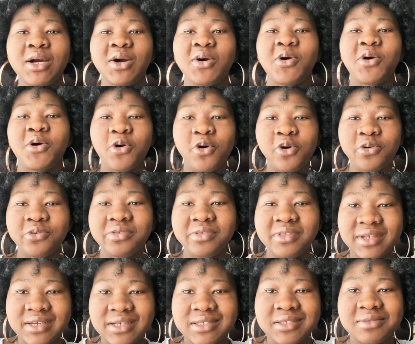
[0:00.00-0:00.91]
all
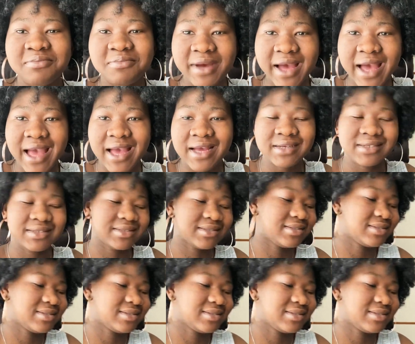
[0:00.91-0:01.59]
these bags.